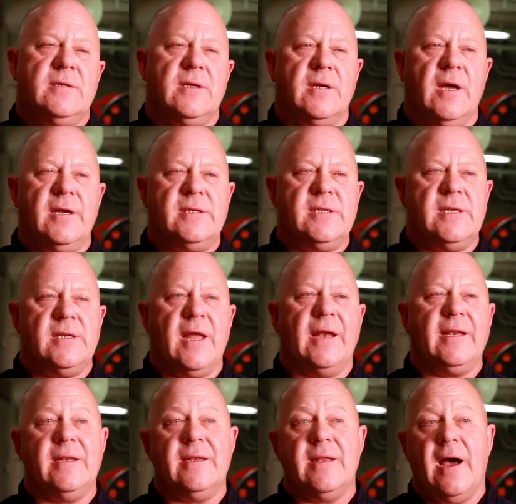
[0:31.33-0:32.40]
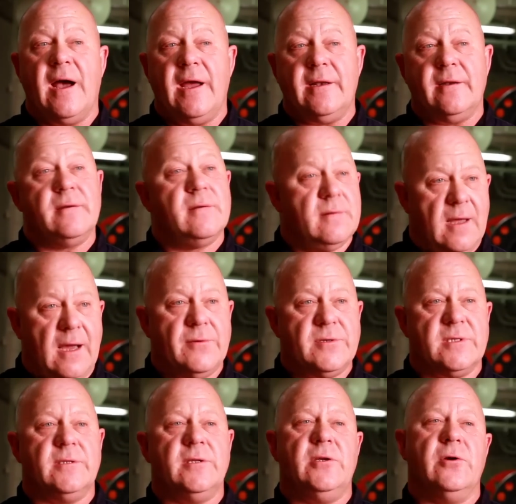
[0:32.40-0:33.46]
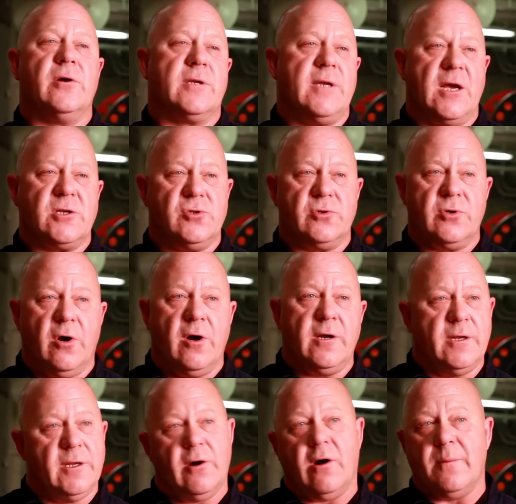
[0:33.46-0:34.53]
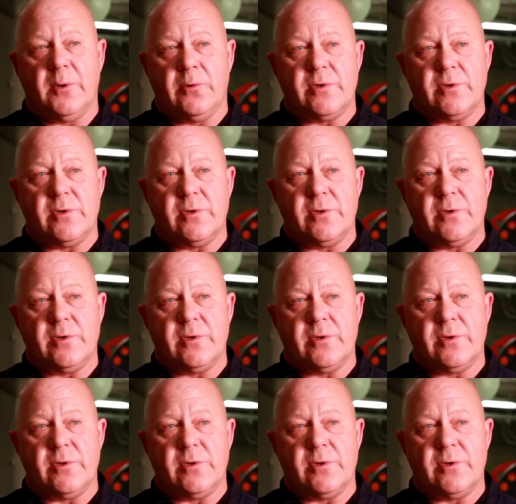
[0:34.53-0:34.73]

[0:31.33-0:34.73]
1999, I was in the New York National Guard and the Army